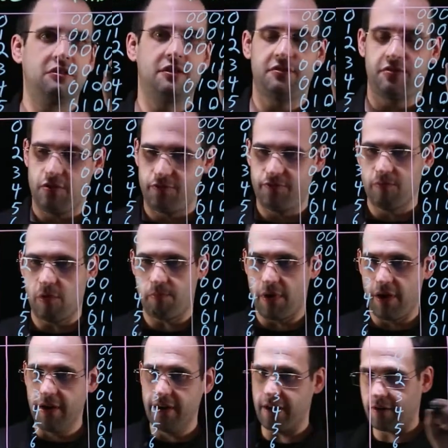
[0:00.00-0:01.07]
Let's go from a
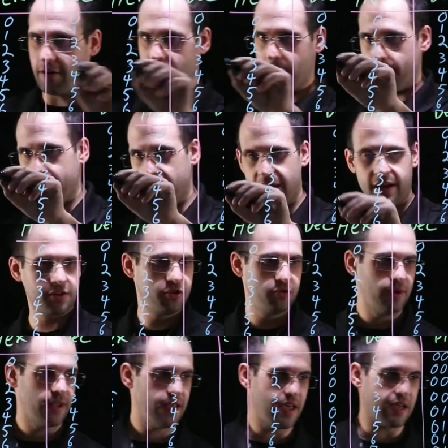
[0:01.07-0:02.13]
binary back to a